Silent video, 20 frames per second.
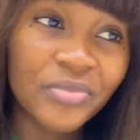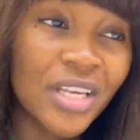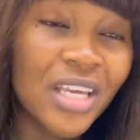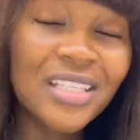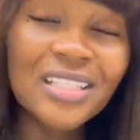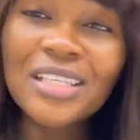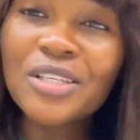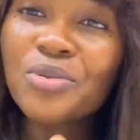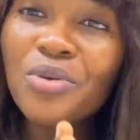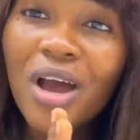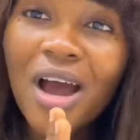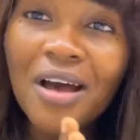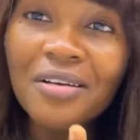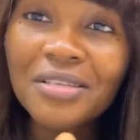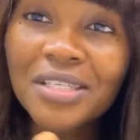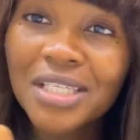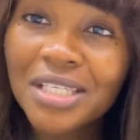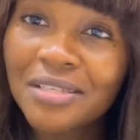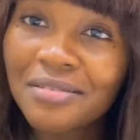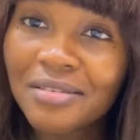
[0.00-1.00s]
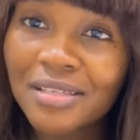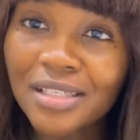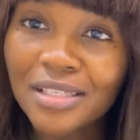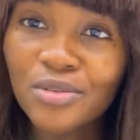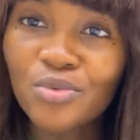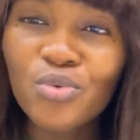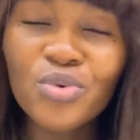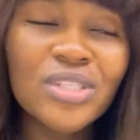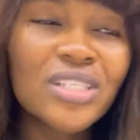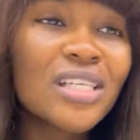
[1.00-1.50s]
they don't have
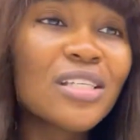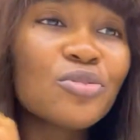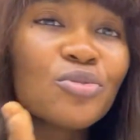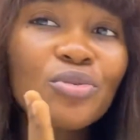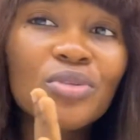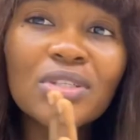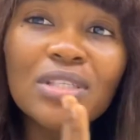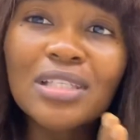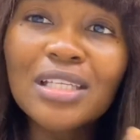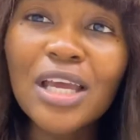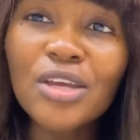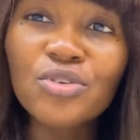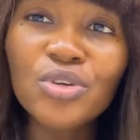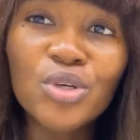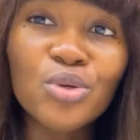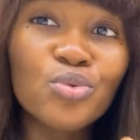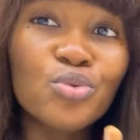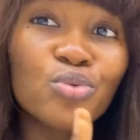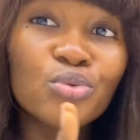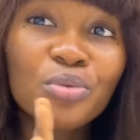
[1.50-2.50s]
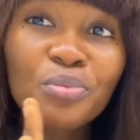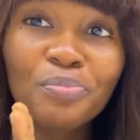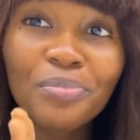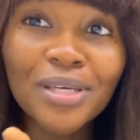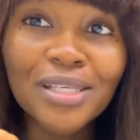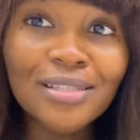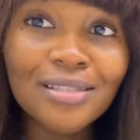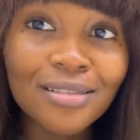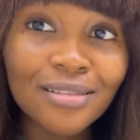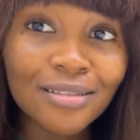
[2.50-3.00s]
stress. Once they just say that you're a good
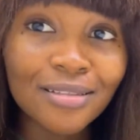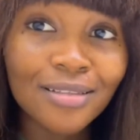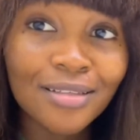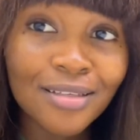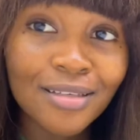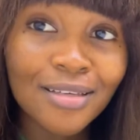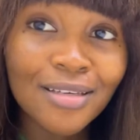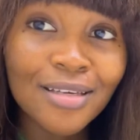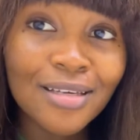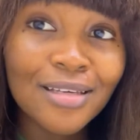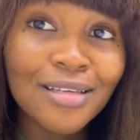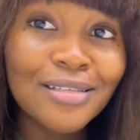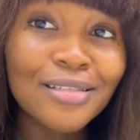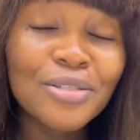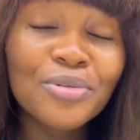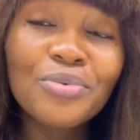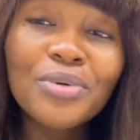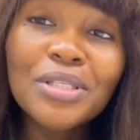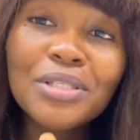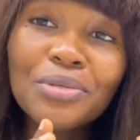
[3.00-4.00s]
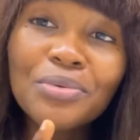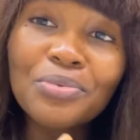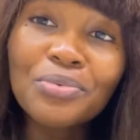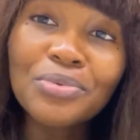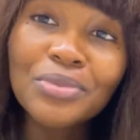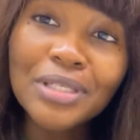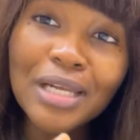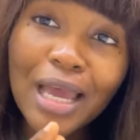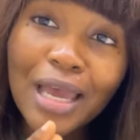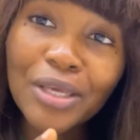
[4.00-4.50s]
person, the way they
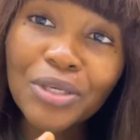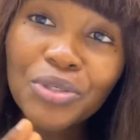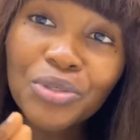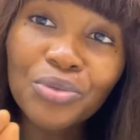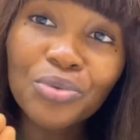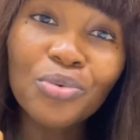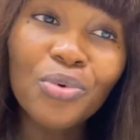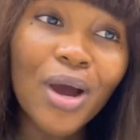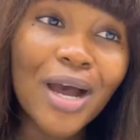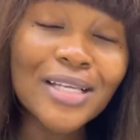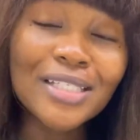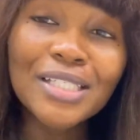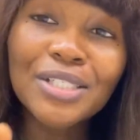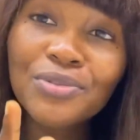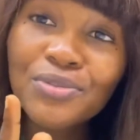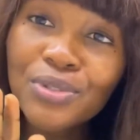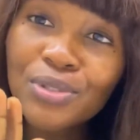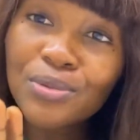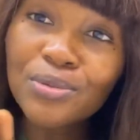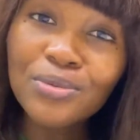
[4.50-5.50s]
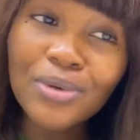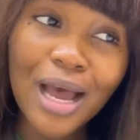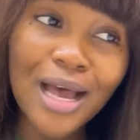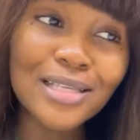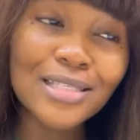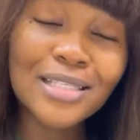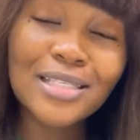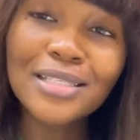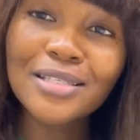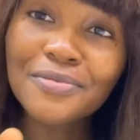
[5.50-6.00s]
will like you and treat you
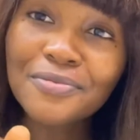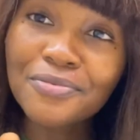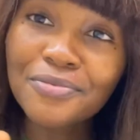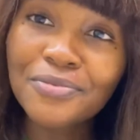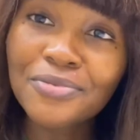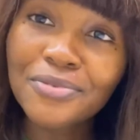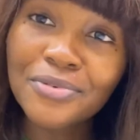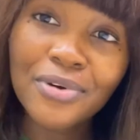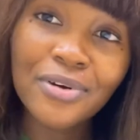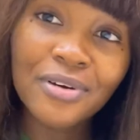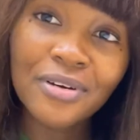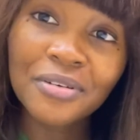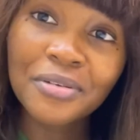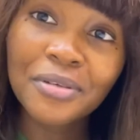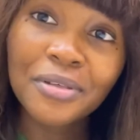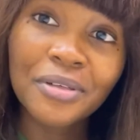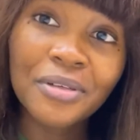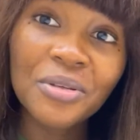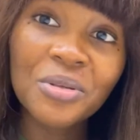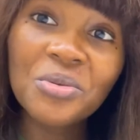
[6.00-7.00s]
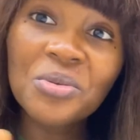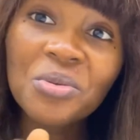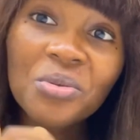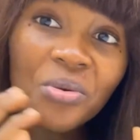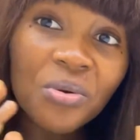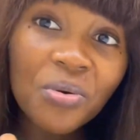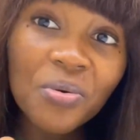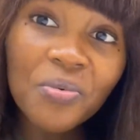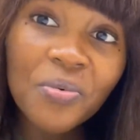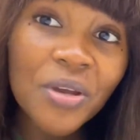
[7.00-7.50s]
as if.
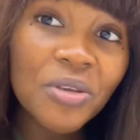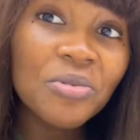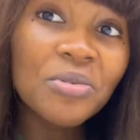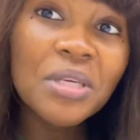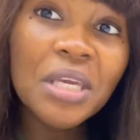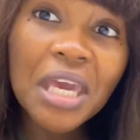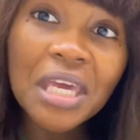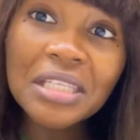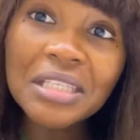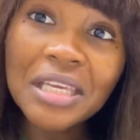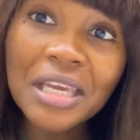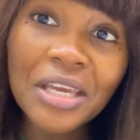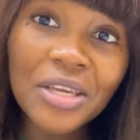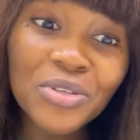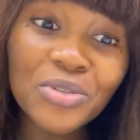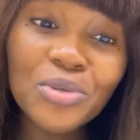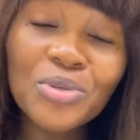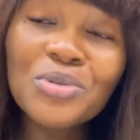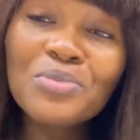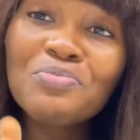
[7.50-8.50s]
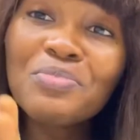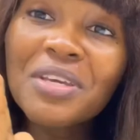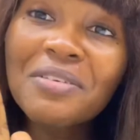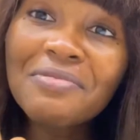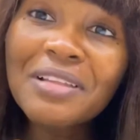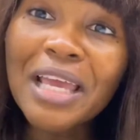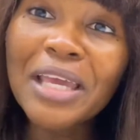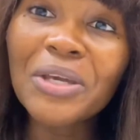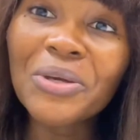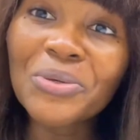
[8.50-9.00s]
So when you get there, just
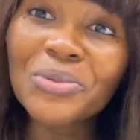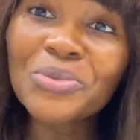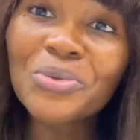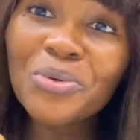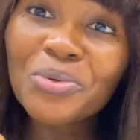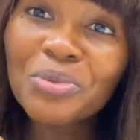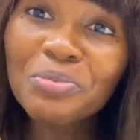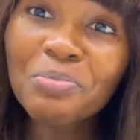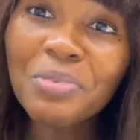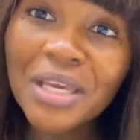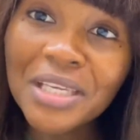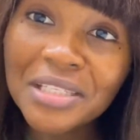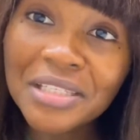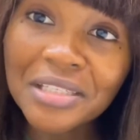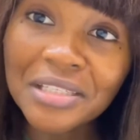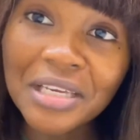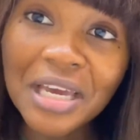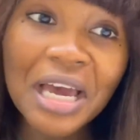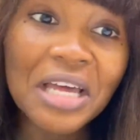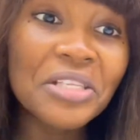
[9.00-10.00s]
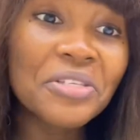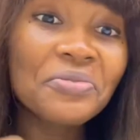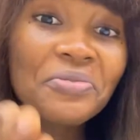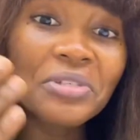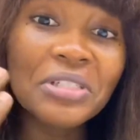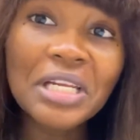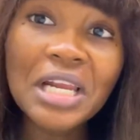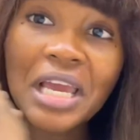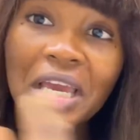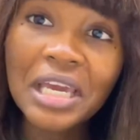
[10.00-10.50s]
behave like you're a good person. And if
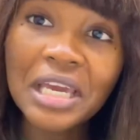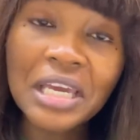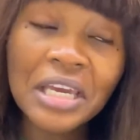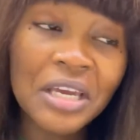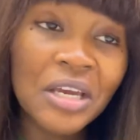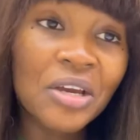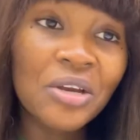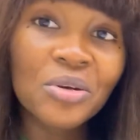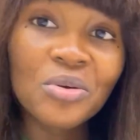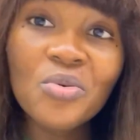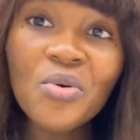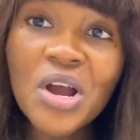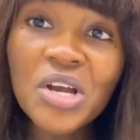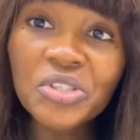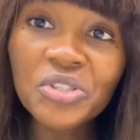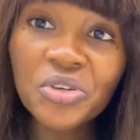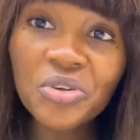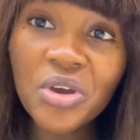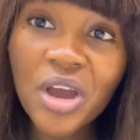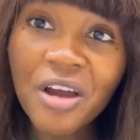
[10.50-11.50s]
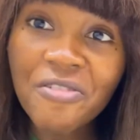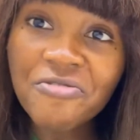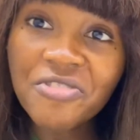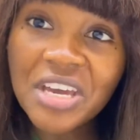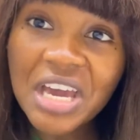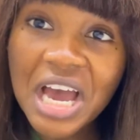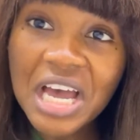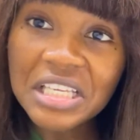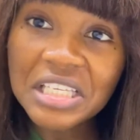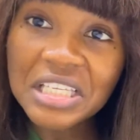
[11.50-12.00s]
you like, go and show your
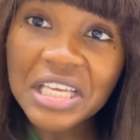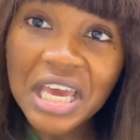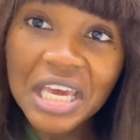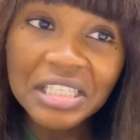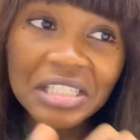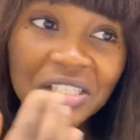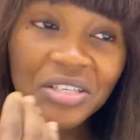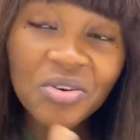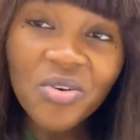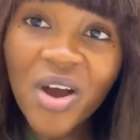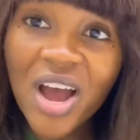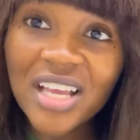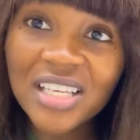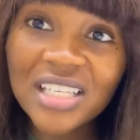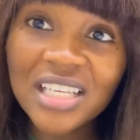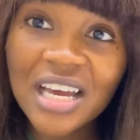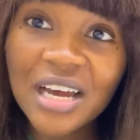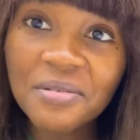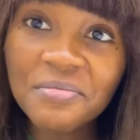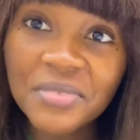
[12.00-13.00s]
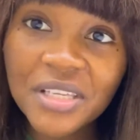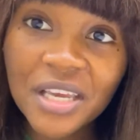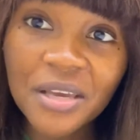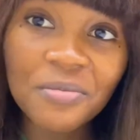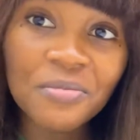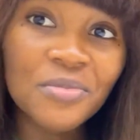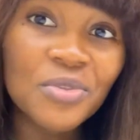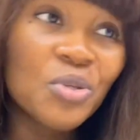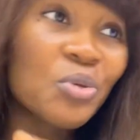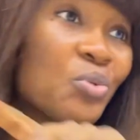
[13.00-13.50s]
African side, go and scam
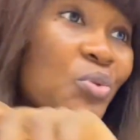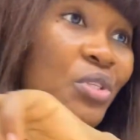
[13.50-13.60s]
them, they will